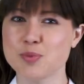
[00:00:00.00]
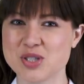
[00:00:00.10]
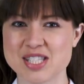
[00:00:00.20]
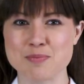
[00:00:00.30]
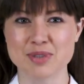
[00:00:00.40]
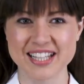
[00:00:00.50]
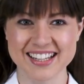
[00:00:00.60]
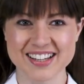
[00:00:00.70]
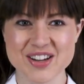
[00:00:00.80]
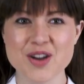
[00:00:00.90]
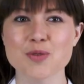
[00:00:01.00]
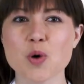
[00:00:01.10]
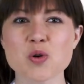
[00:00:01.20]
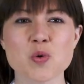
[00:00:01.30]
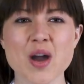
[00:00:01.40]
Put simply,
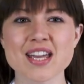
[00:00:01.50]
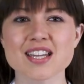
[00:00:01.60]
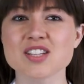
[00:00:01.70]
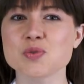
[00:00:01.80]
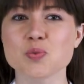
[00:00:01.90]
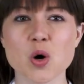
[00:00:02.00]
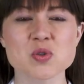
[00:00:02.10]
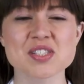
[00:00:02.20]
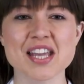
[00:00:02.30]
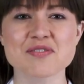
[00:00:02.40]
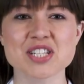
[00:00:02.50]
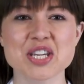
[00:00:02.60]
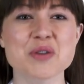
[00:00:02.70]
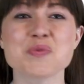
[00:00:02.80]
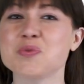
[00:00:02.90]
Roadquake is road
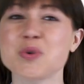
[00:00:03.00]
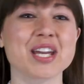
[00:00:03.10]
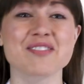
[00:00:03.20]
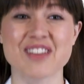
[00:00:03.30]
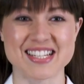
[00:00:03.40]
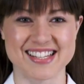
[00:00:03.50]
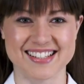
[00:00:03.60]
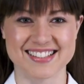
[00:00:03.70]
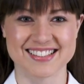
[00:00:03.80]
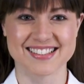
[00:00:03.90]
safety reinvented.